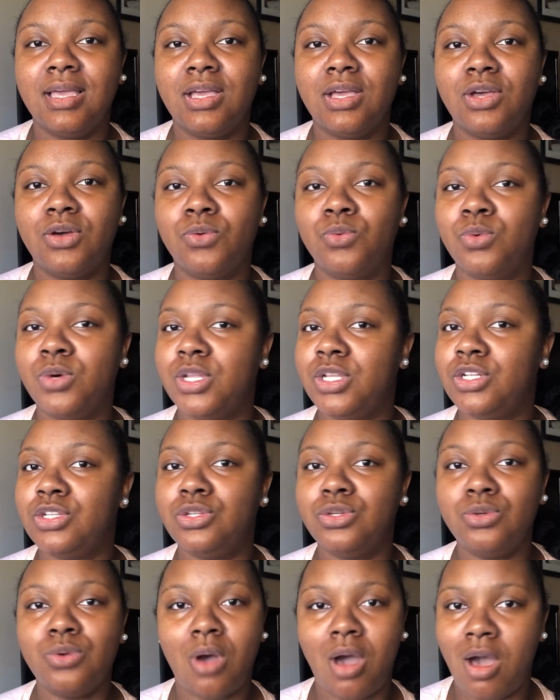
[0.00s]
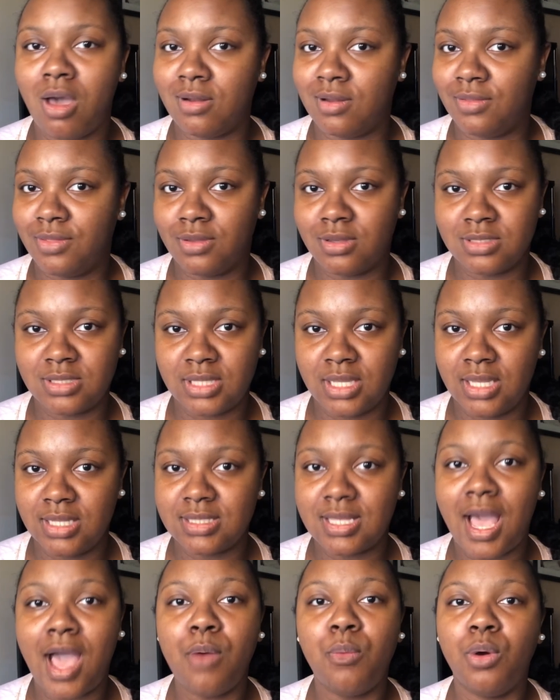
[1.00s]
would do all of those things.
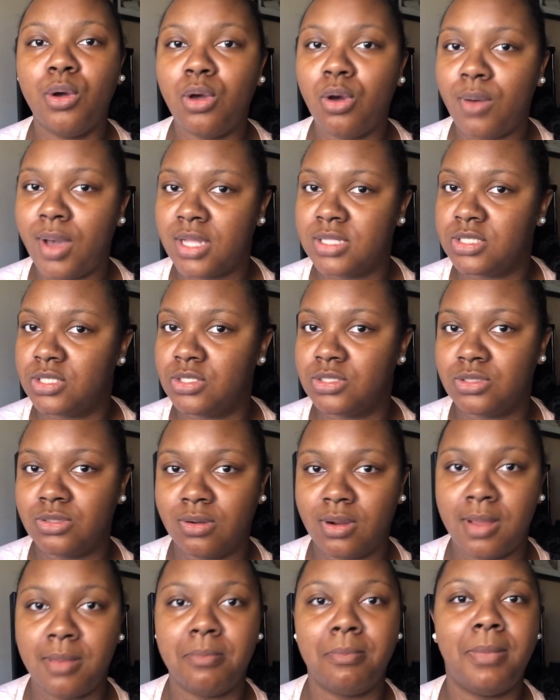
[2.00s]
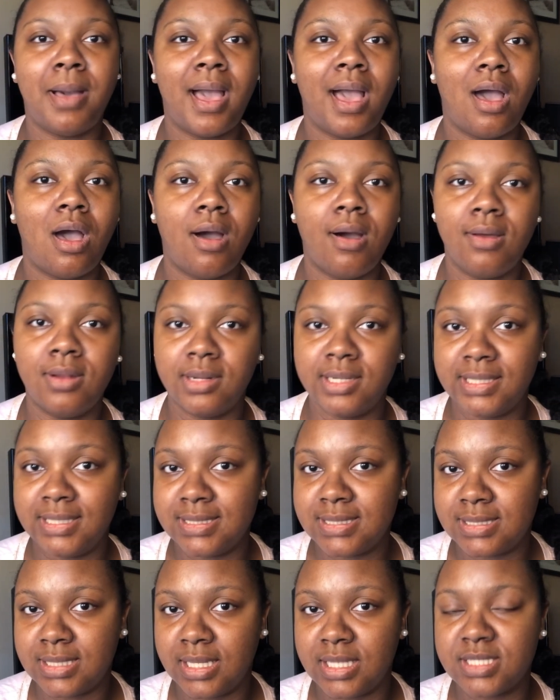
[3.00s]
I would go out to the store and buy all of these
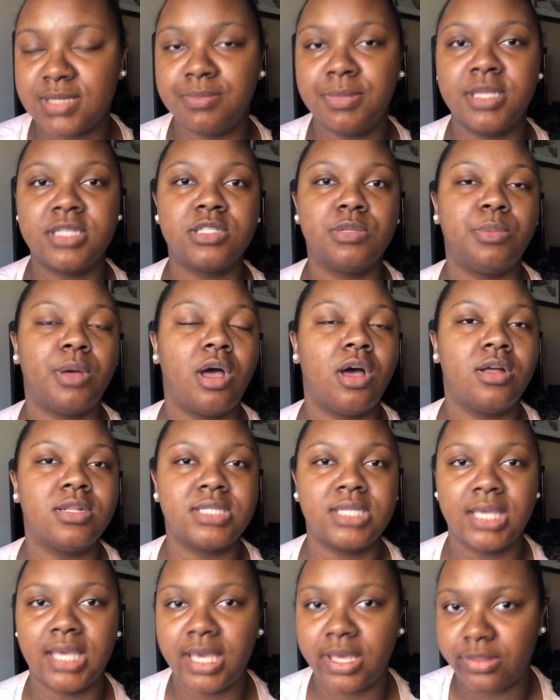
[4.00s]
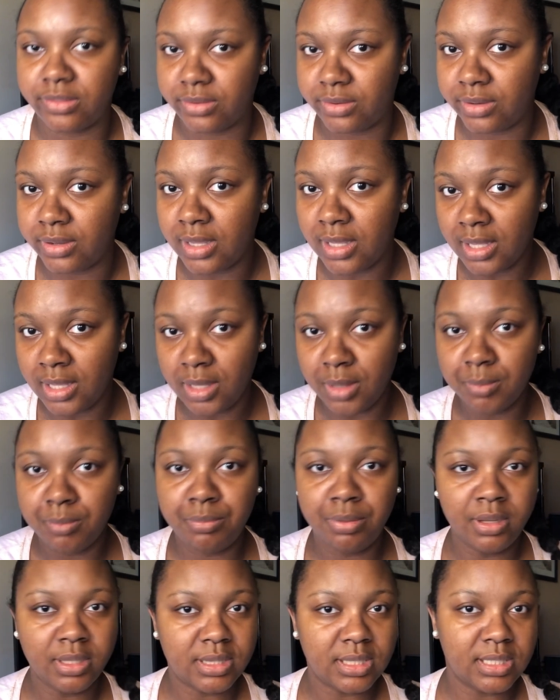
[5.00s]
things, mix them all together,
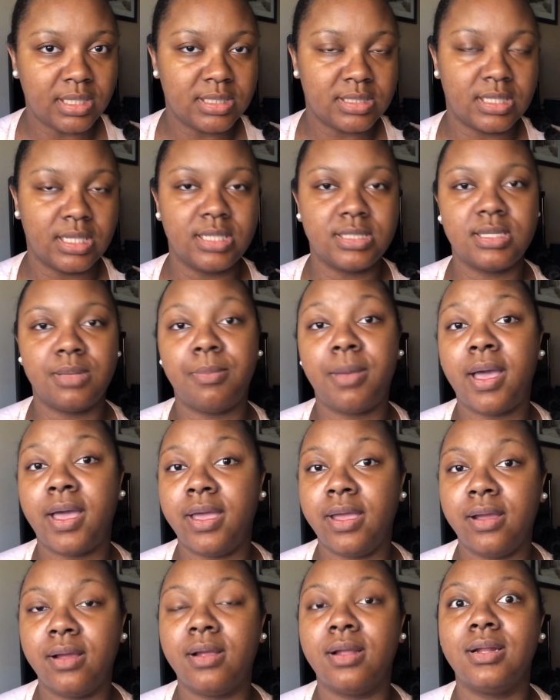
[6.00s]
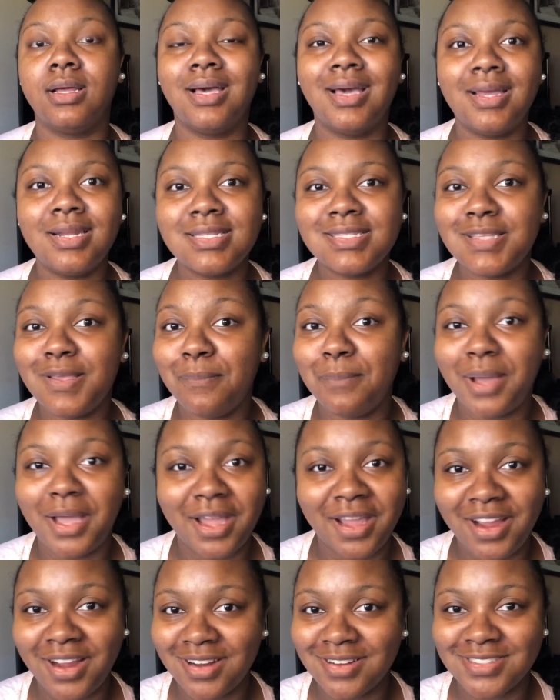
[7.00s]
put these things in my hair, and honestly, my
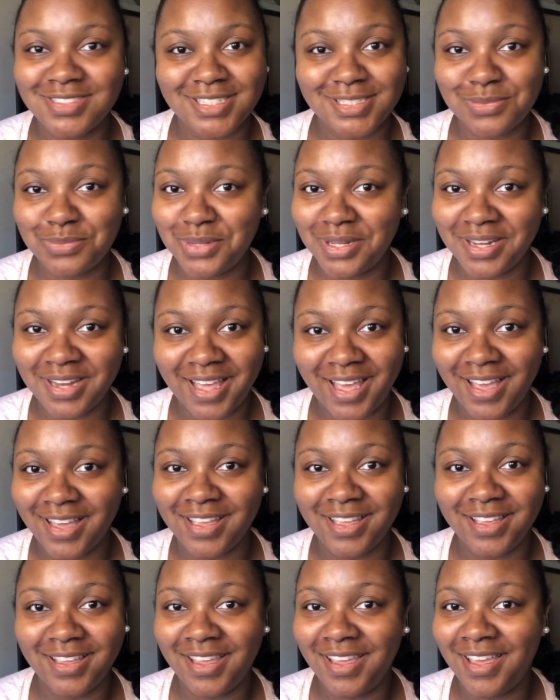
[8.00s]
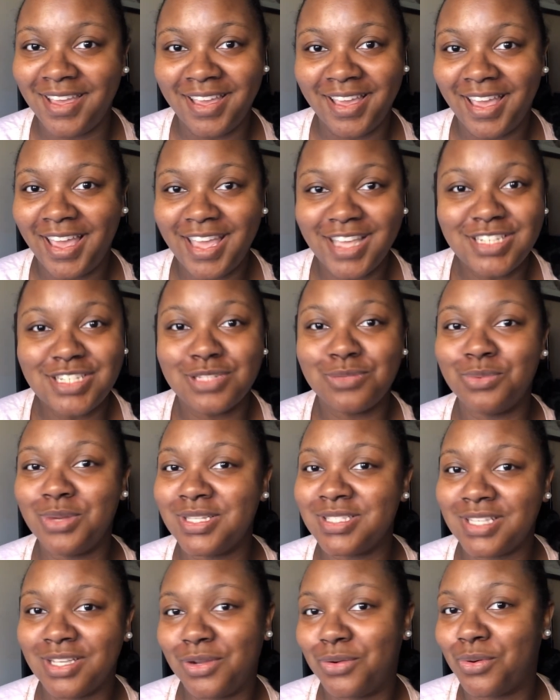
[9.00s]
hair just
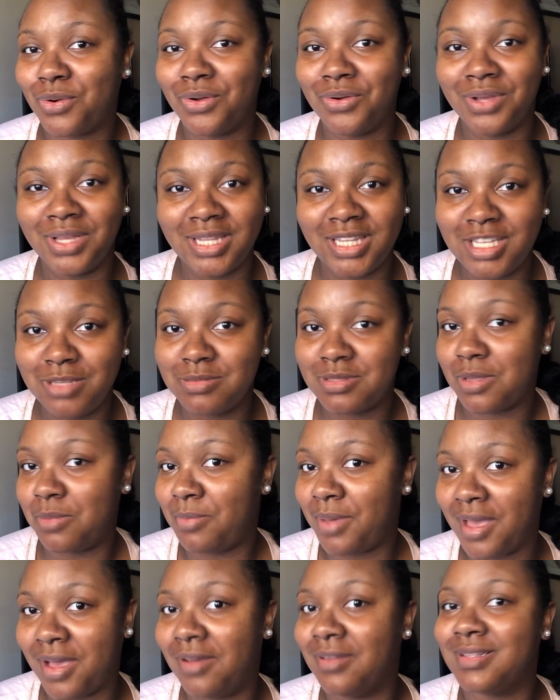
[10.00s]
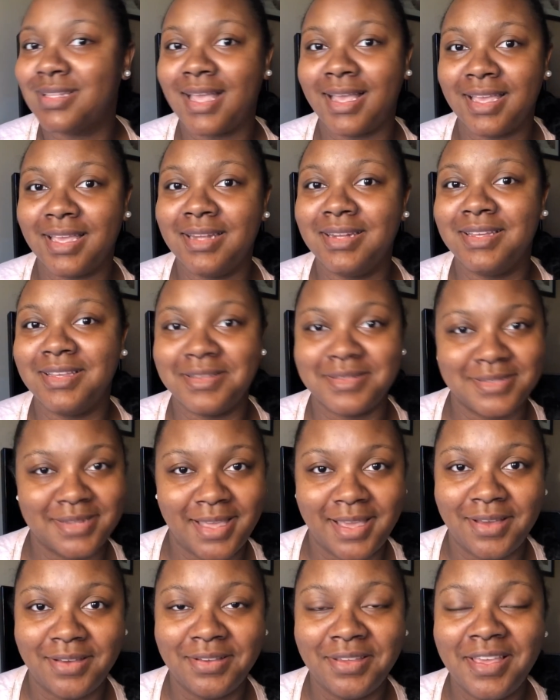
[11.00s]
wasn't growing leaps and bounds like it does
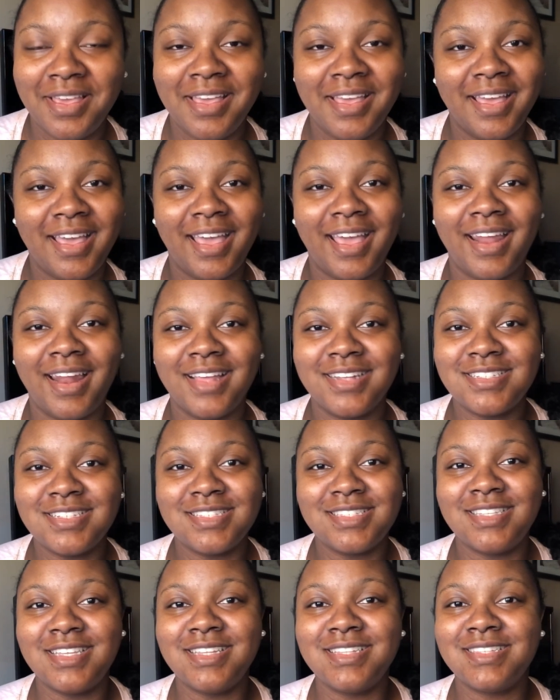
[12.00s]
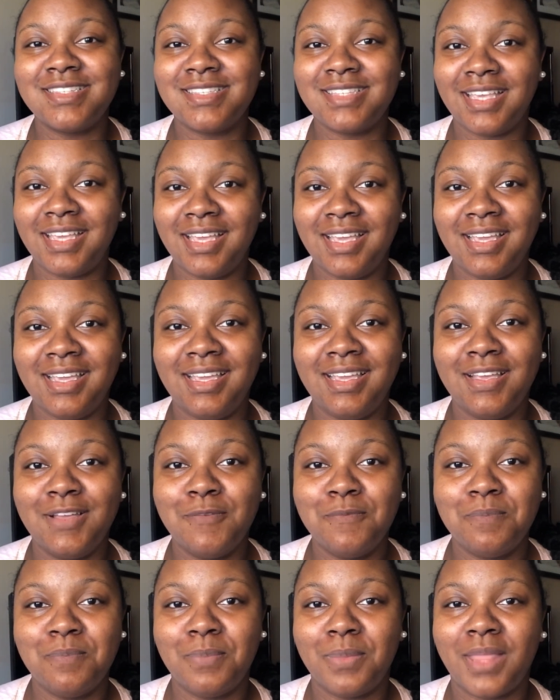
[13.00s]
now. And I didn't see
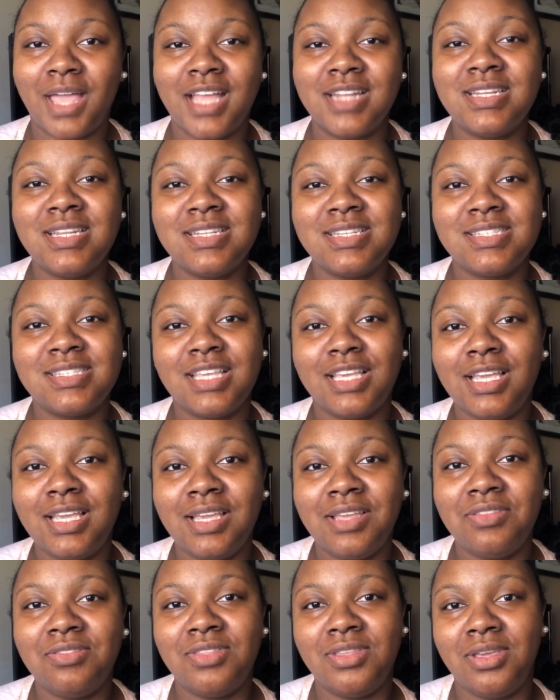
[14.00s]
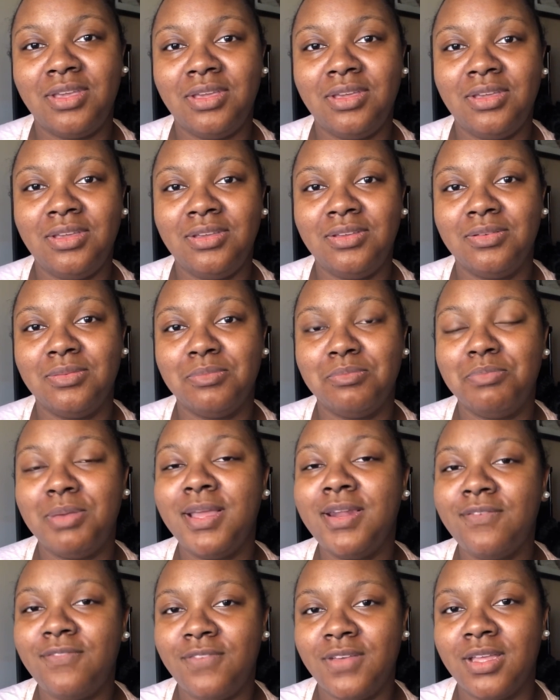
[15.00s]
the
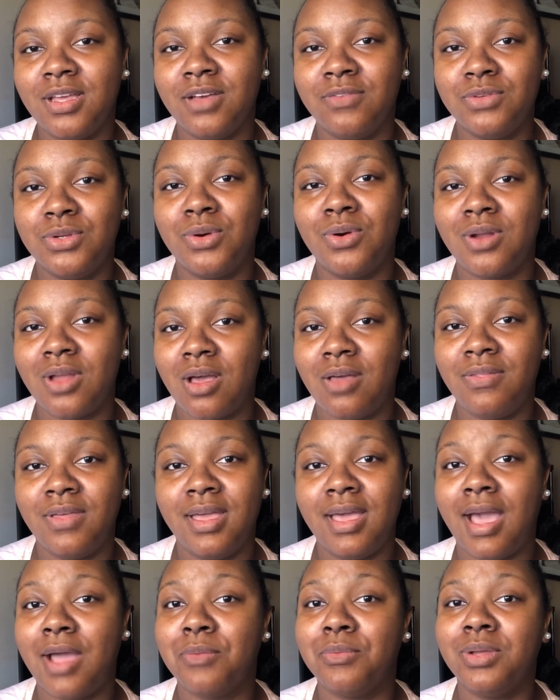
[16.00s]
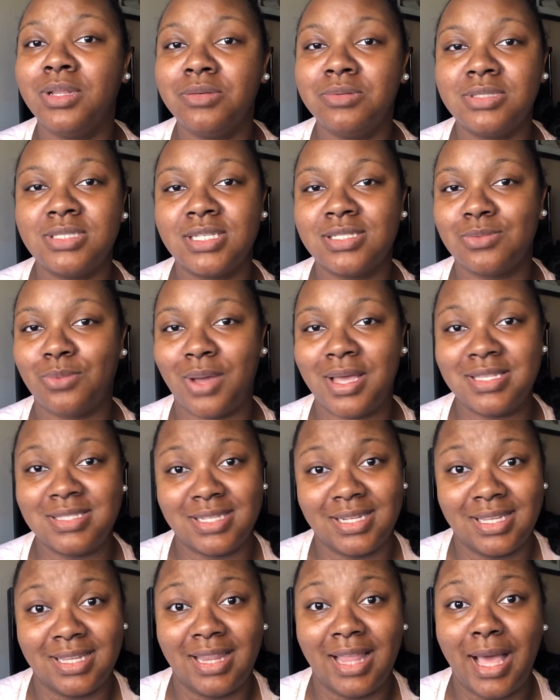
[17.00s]
benefit of doing all that. I really was just wasting
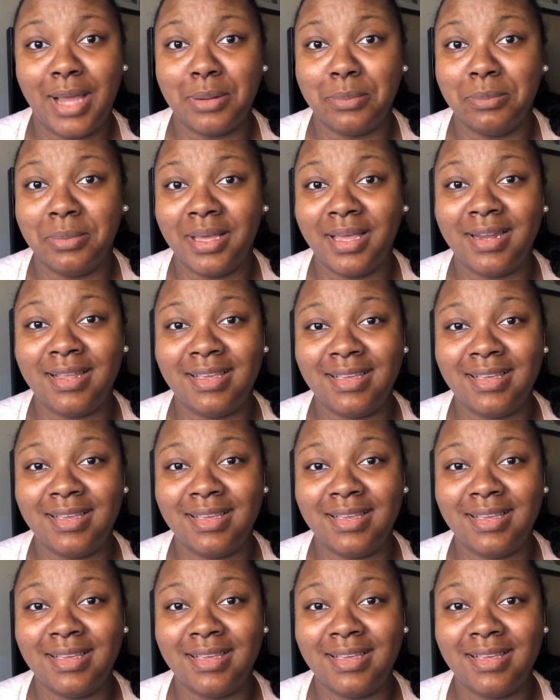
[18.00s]
a lot of money.